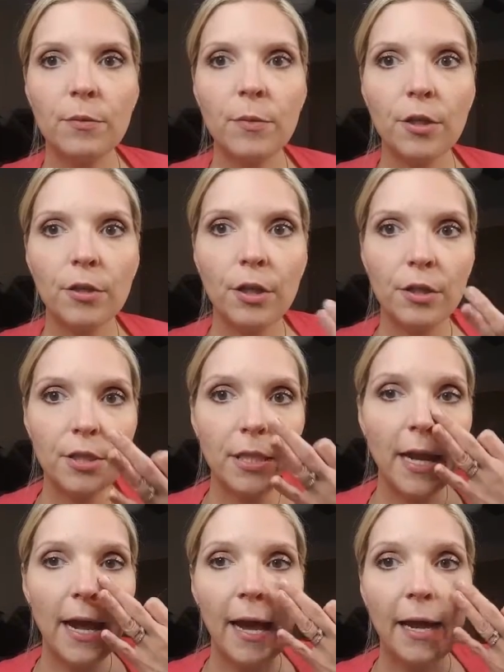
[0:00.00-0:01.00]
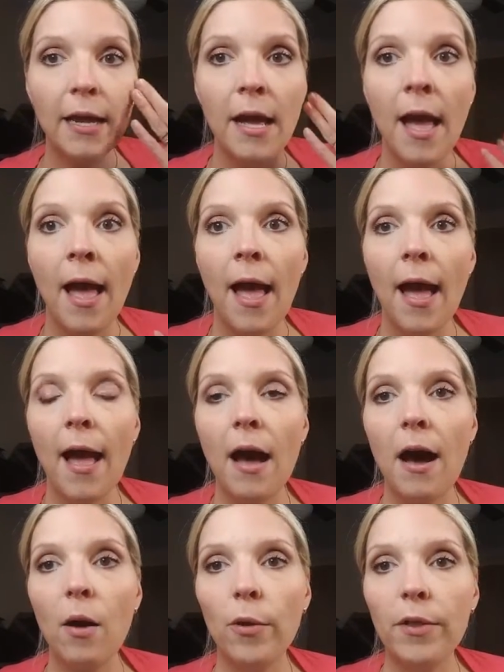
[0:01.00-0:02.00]
from earlier today
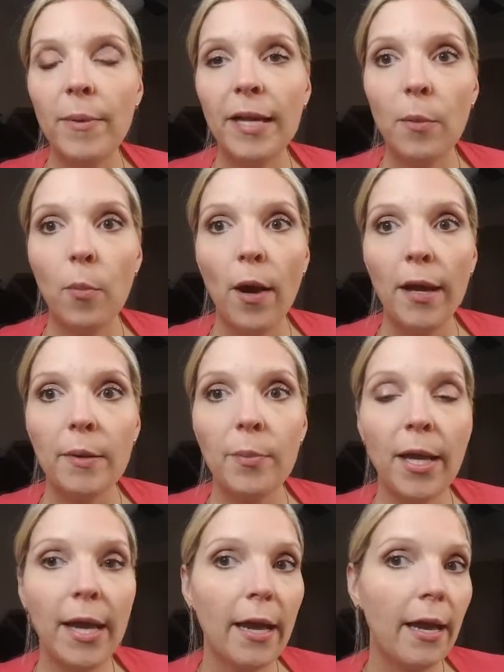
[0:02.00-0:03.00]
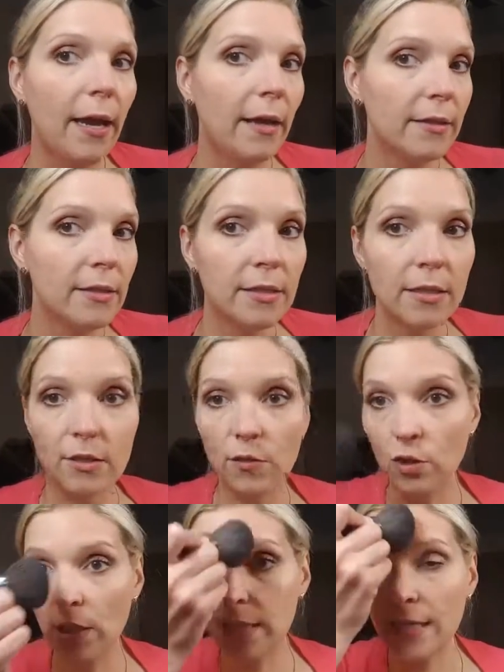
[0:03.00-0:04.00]
with a makeup wipe, and
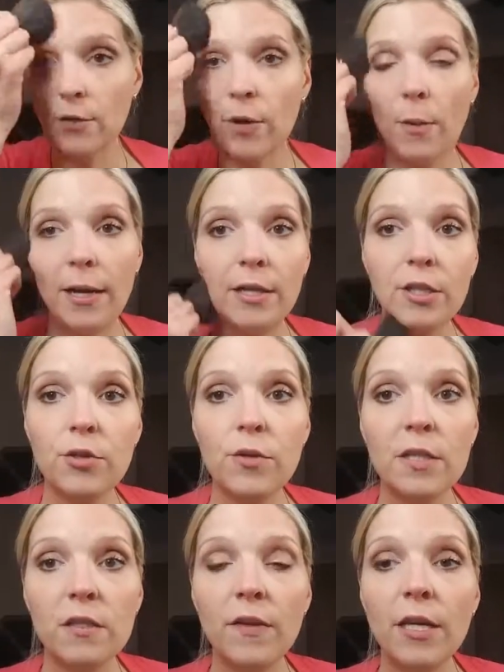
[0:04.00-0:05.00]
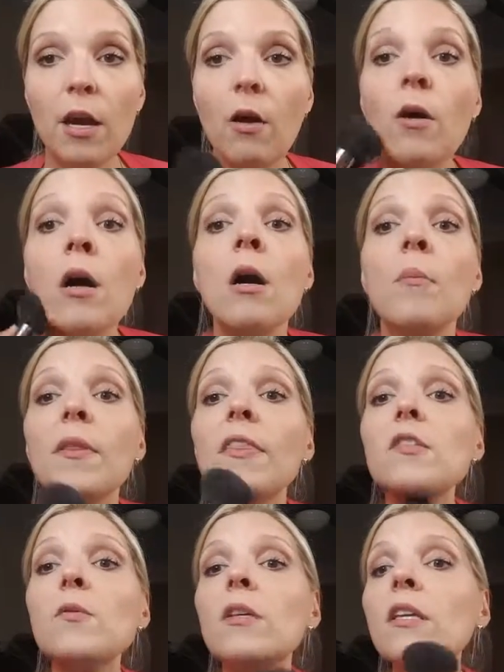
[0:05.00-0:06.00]
because I knew I wanted to do this video, but
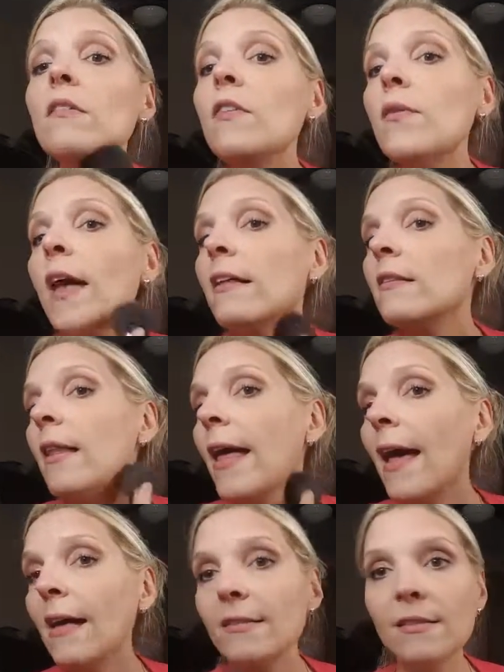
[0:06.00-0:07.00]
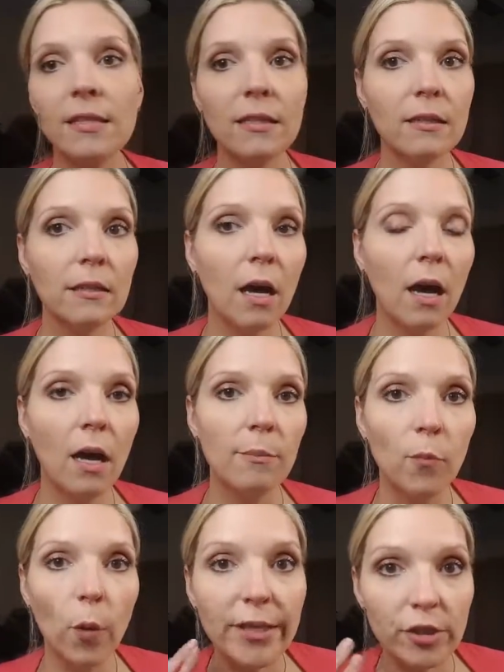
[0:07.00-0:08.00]
this will give you that lasting
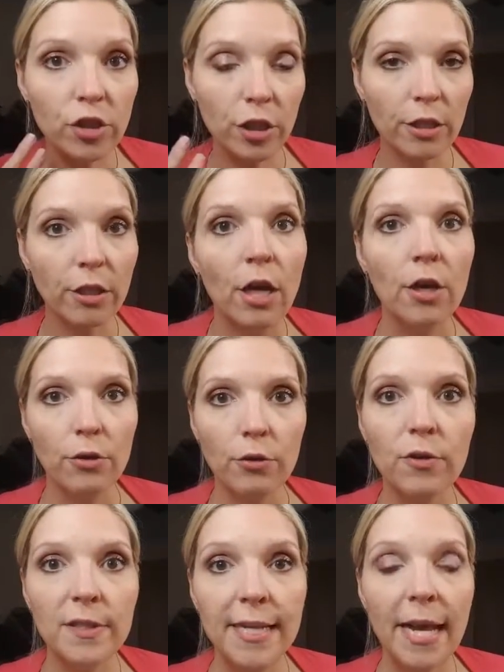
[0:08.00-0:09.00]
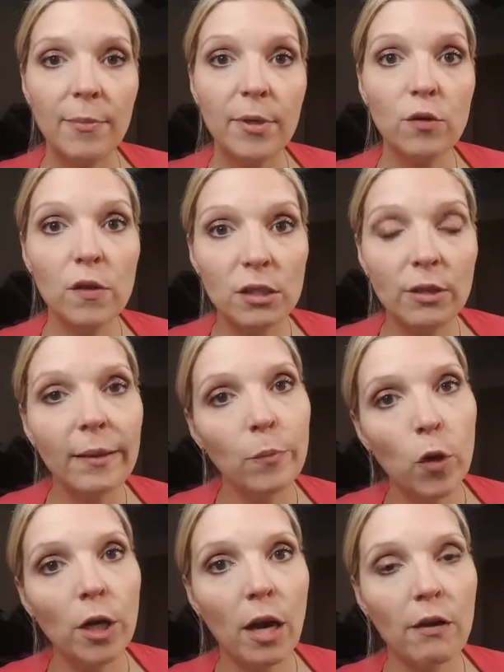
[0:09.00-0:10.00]
moisture through the day, but you still get
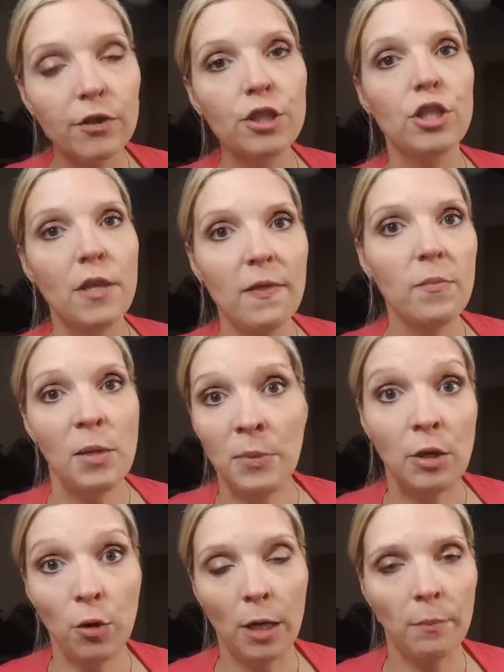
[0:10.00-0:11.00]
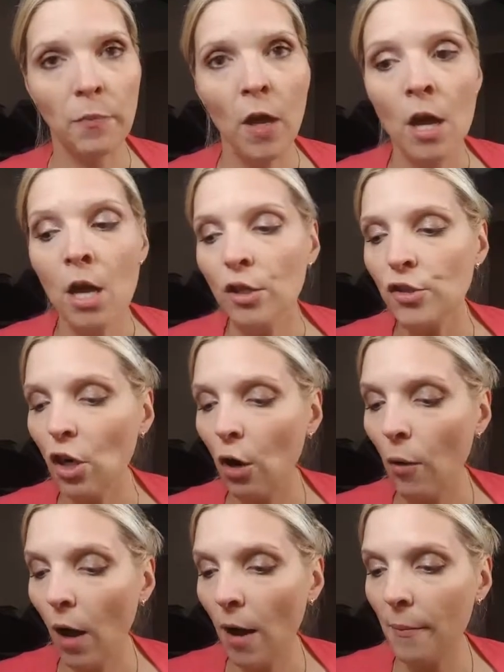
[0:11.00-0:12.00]
more coverage than the BB cream.
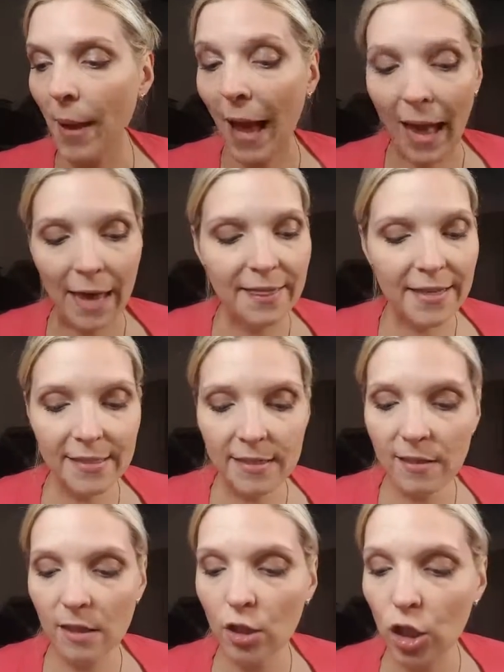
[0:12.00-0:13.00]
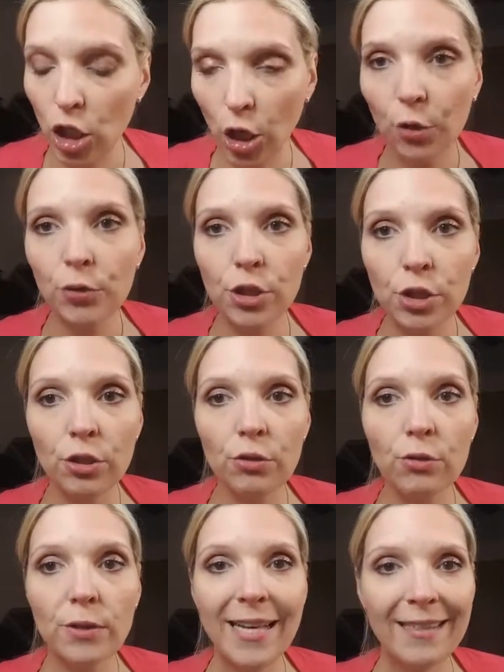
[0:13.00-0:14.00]
So this is a
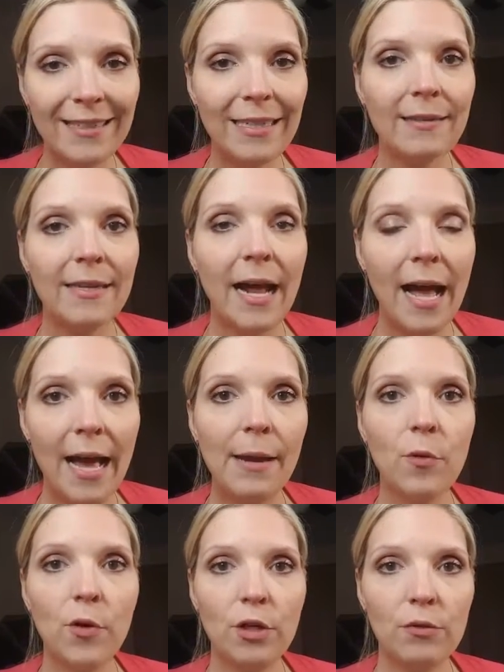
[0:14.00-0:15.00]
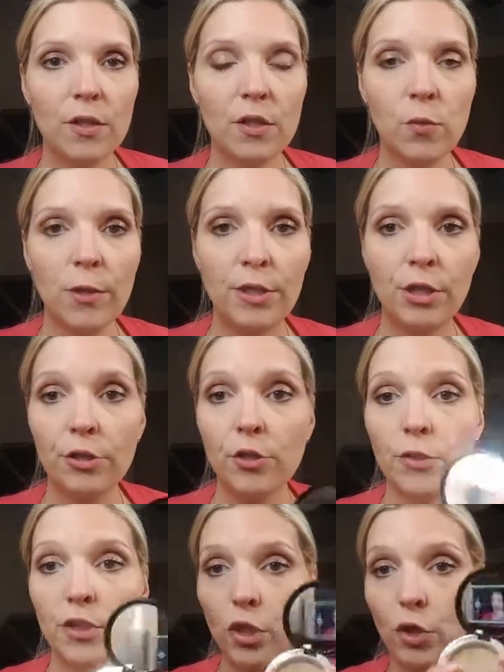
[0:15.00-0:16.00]
go-to technique that I'm going to use this winter.
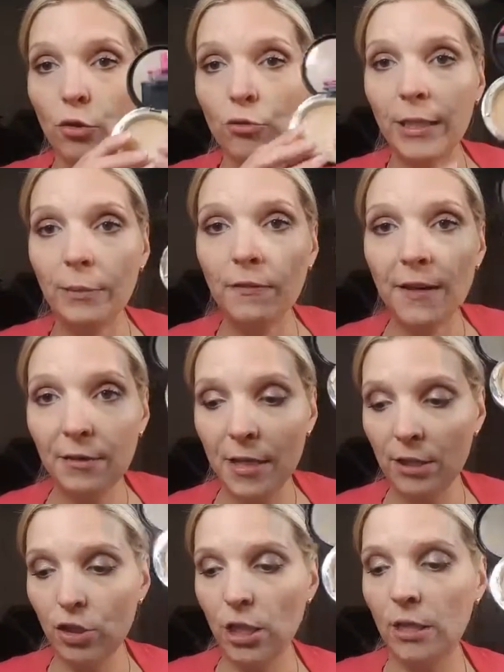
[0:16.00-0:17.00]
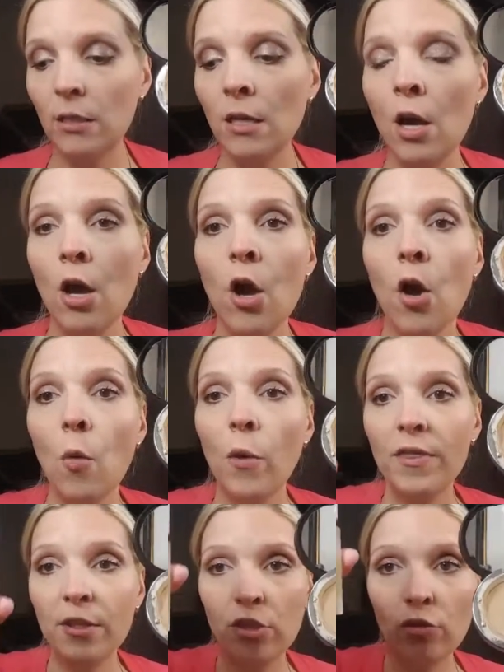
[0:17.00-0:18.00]
So it's the cream foundation
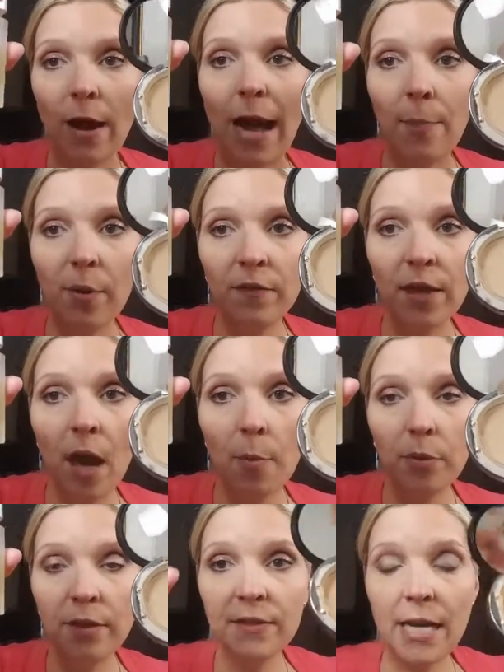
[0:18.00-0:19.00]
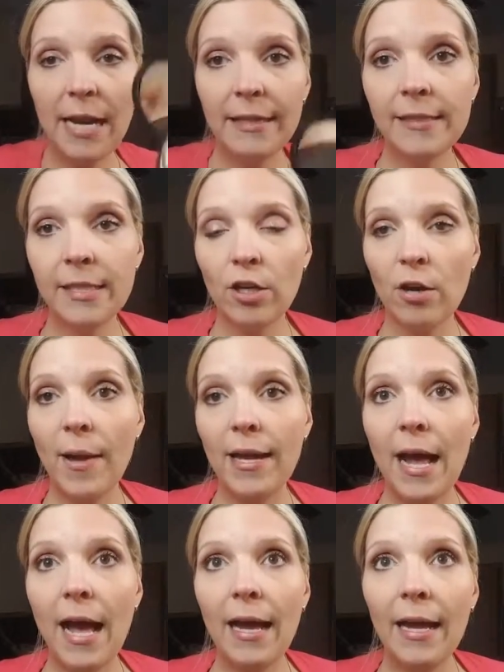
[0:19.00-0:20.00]
with a drop of the Uplift Eye Serum,
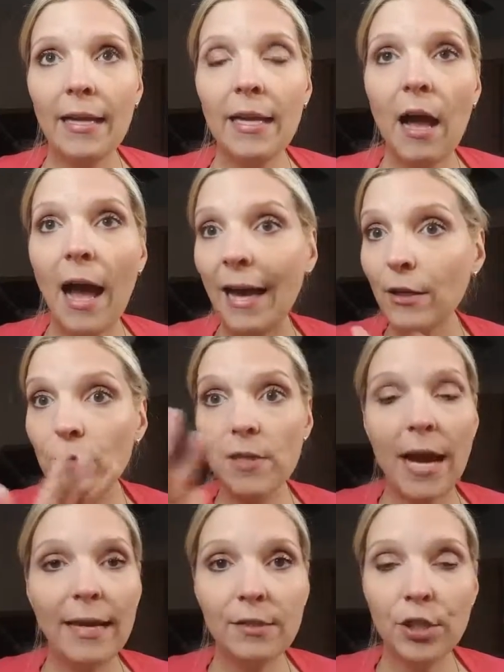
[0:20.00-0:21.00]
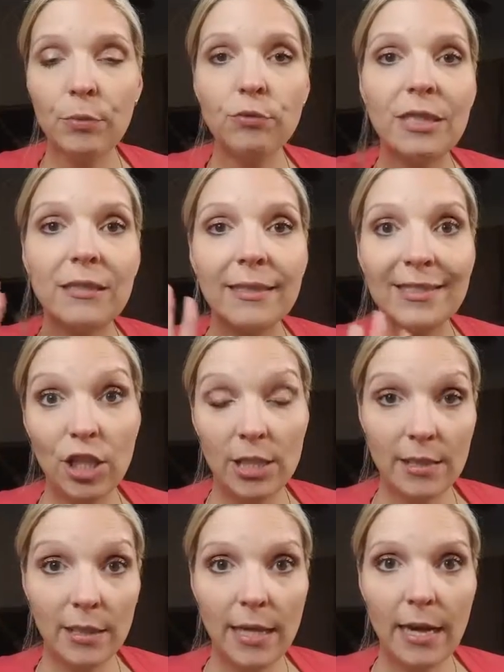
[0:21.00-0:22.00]
and I use the eye serum
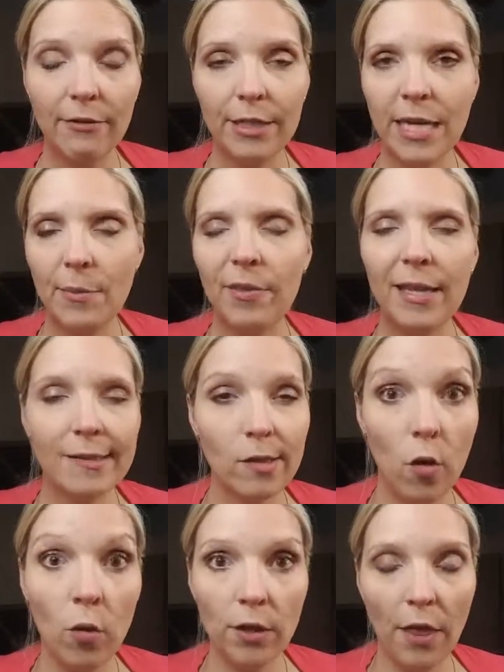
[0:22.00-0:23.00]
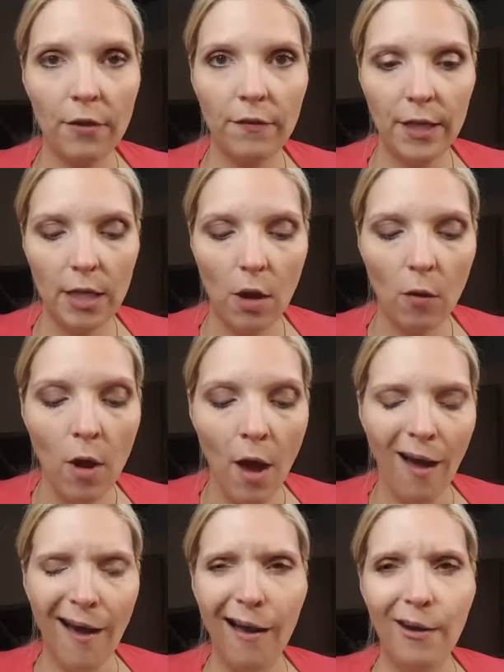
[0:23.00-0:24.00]
religiously every day, but that's a whole nother video
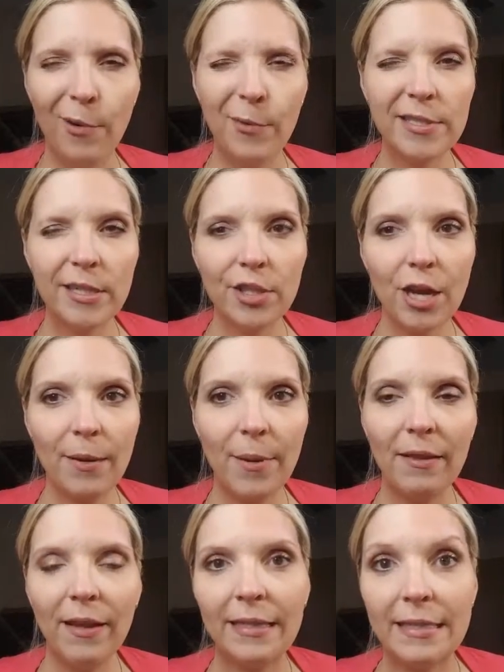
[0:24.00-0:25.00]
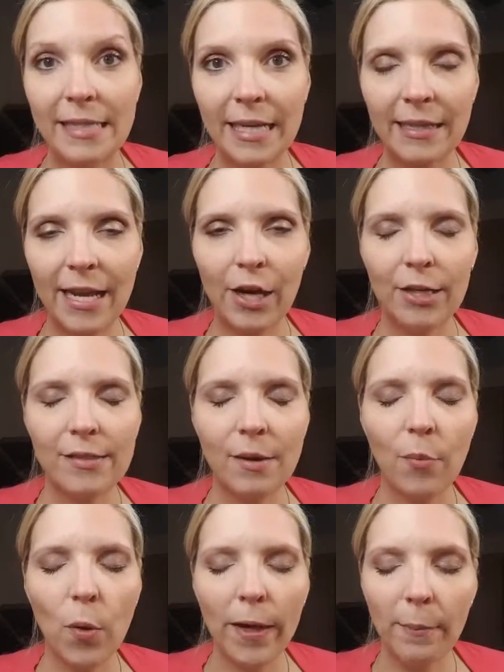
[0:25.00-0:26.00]
when we start talking about like skincare at
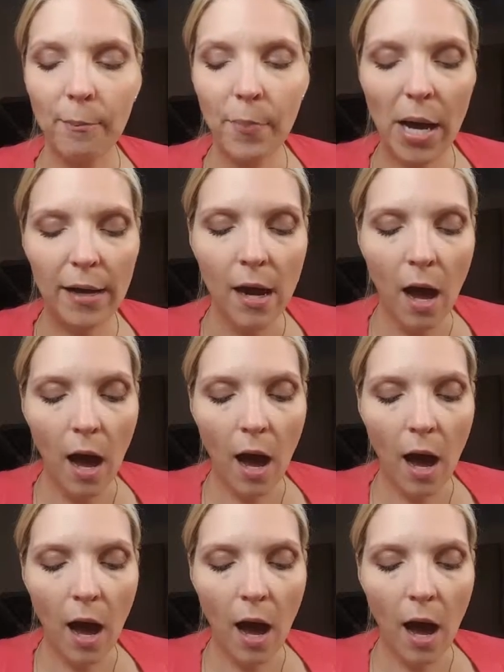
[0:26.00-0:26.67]
some point. But